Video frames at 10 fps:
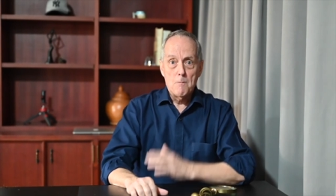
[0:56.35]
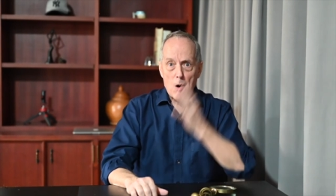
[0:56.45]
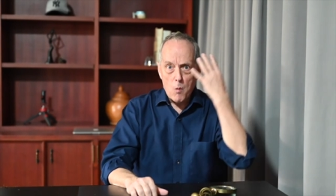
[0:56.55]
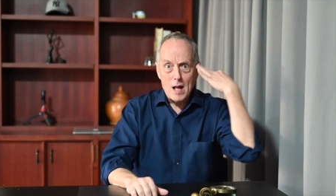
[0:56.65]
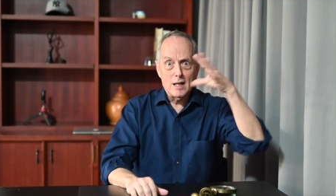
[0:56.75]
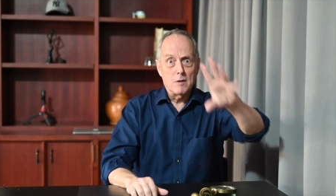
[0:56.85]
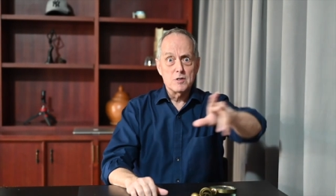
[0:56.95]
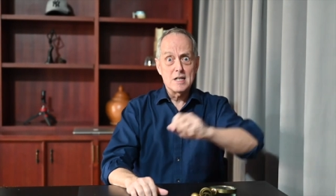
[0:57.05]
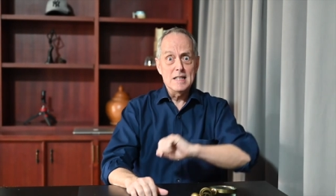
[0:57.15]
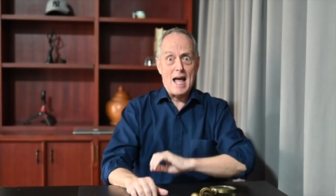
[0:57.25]
But while I
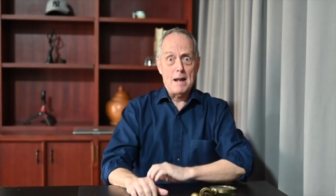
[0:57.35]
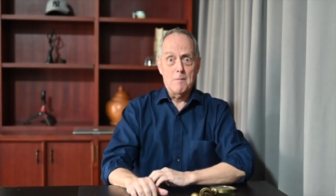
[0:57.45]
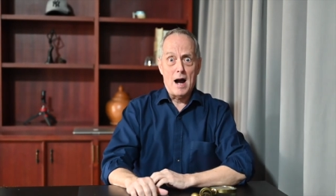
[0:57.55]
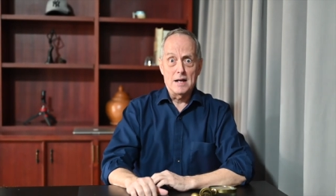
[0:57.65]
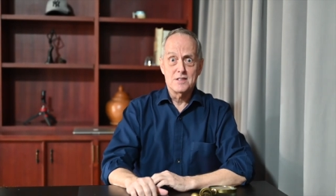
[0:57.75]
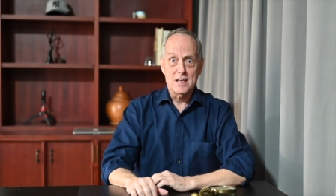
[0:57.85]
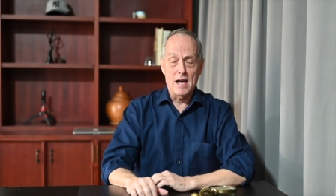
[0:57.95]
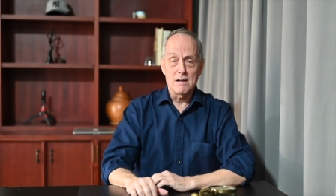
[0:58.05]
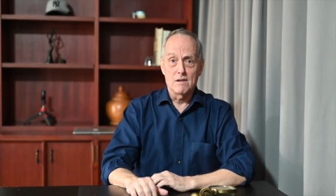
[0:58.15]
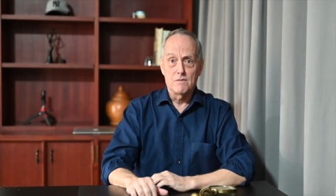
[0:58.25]
was in that
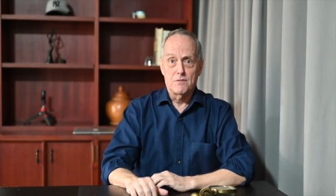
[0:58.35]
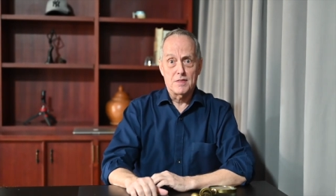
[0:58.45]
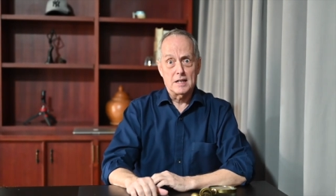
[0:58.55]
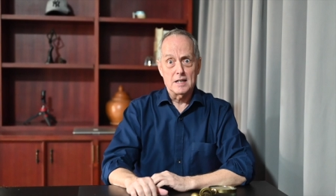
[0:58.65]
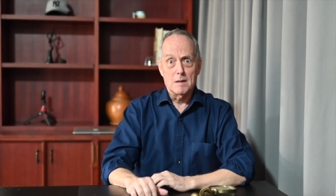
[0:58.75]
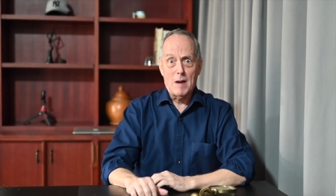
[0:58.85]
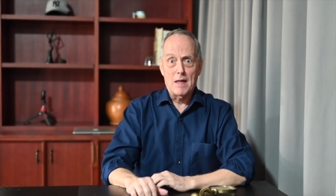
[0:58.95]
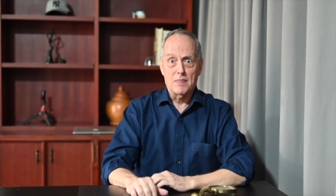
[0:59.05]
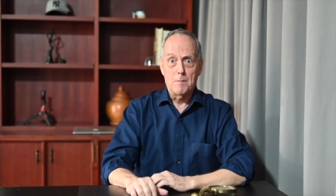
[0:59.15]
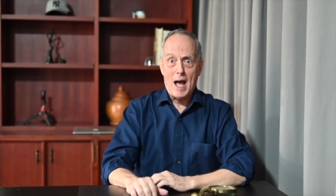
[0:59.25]
mindset of thinking
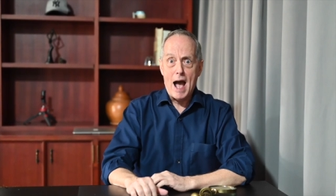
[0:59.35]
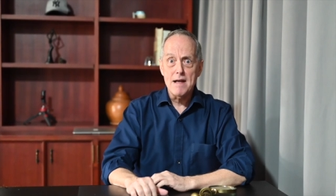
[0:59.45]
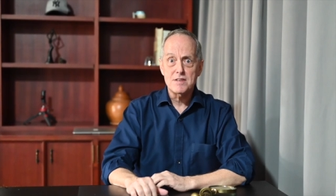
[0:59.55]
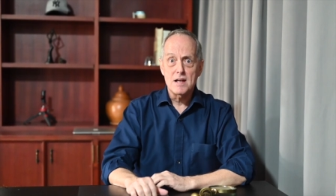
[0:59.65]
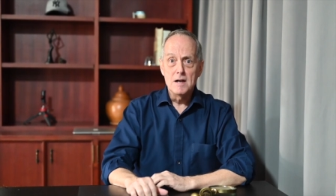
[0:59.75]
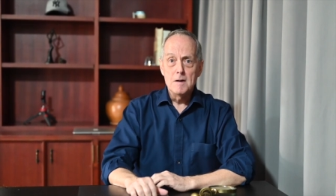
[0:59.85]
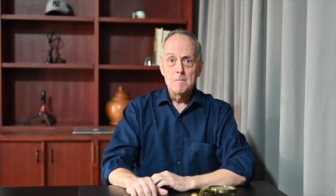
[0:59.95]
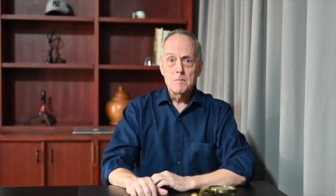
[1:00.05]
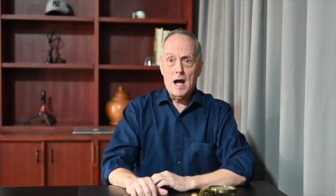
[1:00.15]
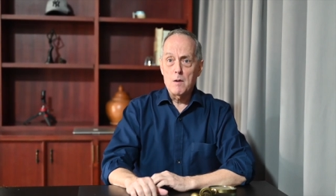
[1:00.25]
about the past,
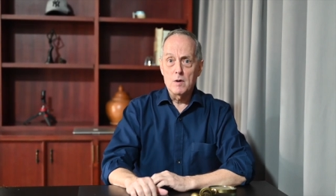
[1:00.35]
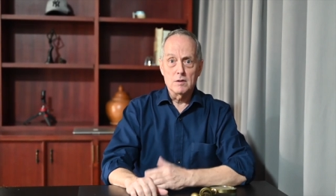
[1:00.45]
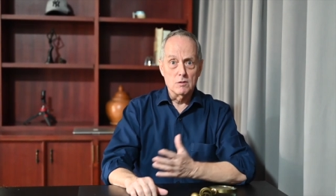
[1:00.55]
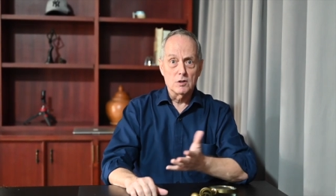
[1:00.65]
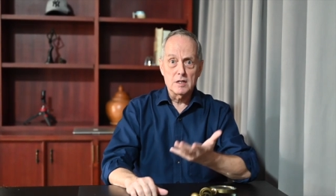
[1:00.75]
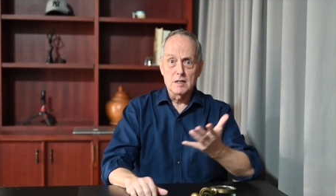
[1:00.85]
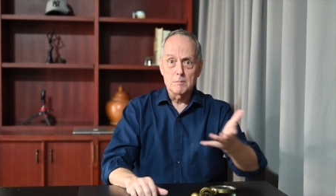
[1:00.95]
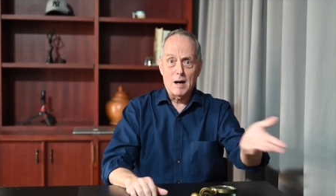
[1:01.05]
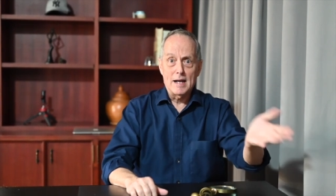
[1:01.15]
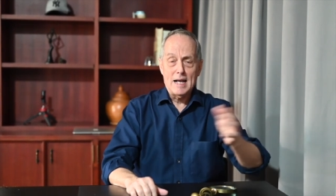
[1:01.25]
I went looking
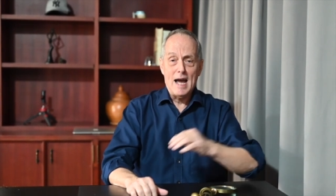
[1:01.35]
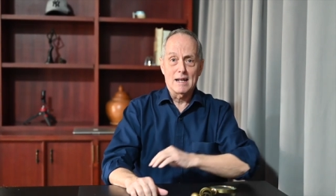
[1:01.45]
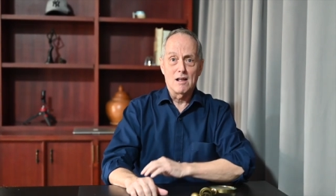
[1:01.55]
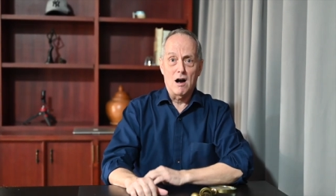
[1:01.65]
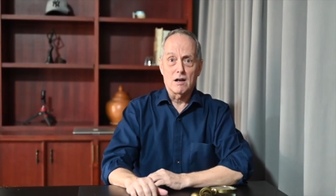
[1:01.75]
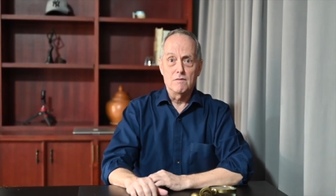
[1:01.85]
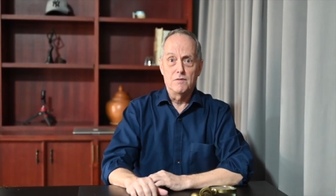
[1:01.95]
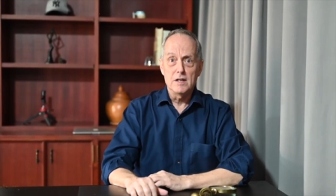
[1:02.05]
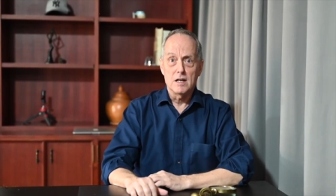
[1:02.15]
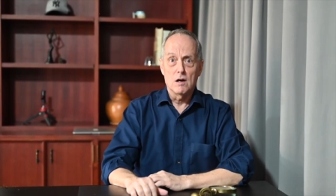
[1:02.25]
at my catalog of
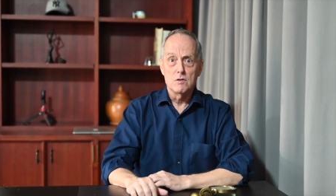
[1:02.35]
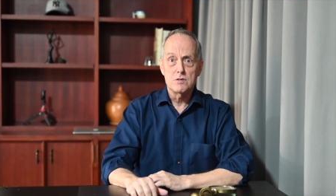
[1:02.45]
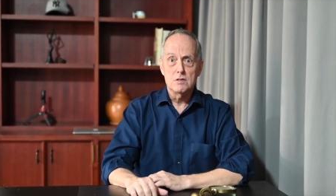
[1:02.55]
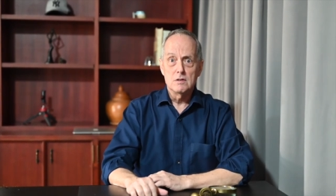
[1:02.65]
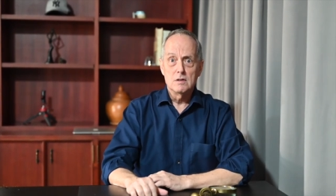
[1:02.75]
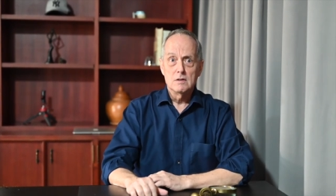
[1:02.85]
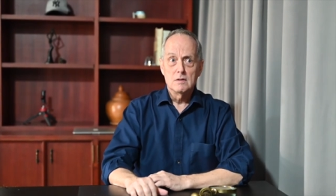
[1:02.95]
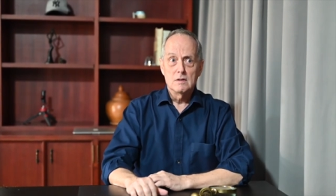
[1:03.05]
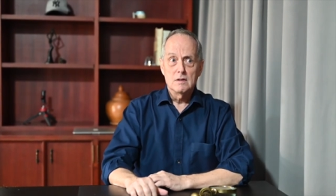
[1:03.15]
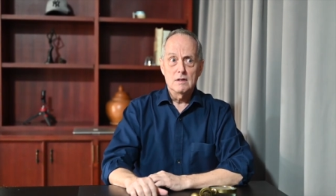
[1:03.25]
videos
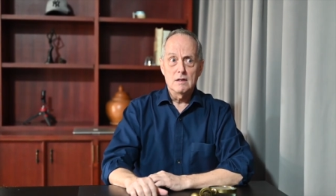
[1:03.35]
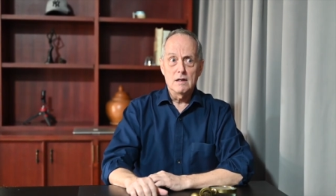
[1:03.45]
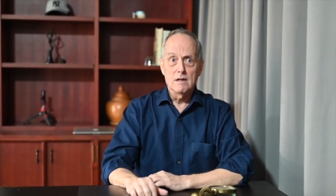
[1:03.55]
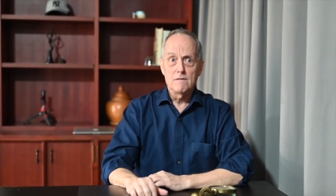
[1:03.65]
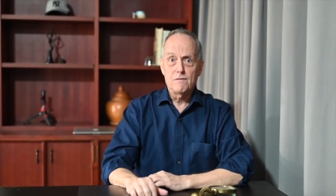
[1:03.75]
and